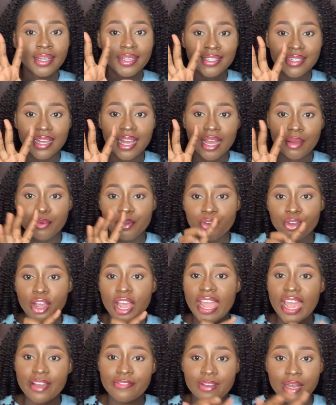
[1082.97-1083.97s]
The
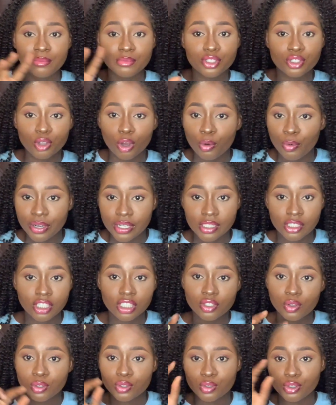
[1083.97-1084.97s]
AFM Stories.
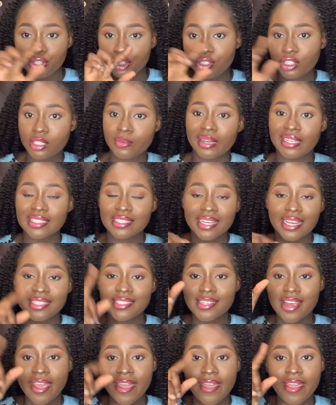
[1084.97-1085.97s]
Just go to YouTube and search
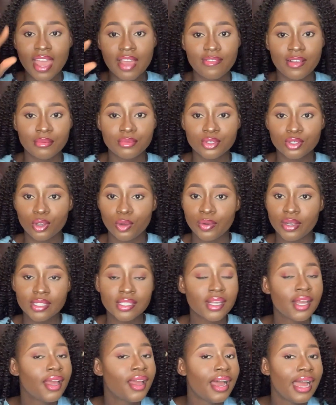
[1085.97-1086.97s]
AFM Stories.
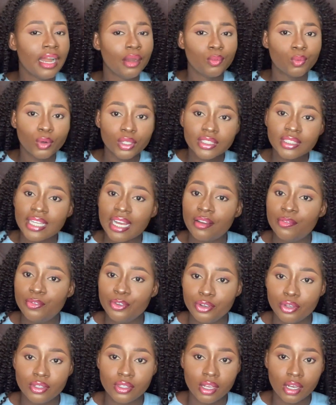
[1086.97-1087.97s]
I watched her
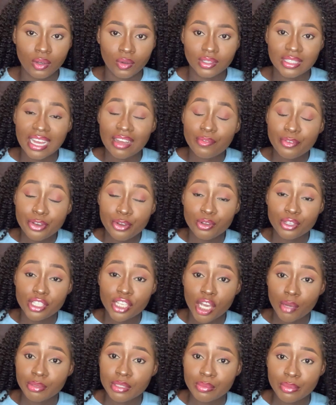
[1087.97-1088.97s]
videos a lot. Her videos
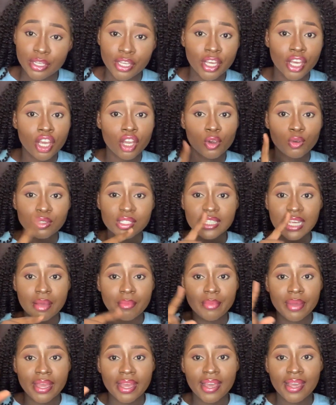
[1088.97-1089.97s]
helped me.
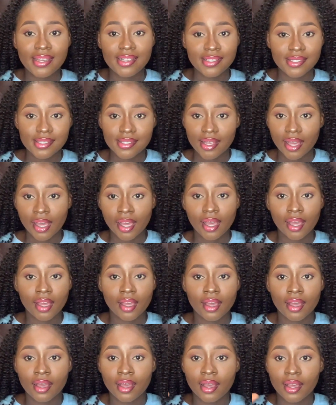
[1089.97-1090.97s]
Kuseme is
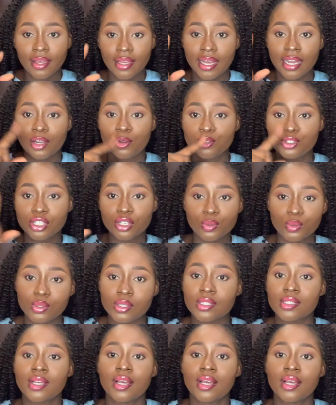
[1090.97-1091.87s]
couscous.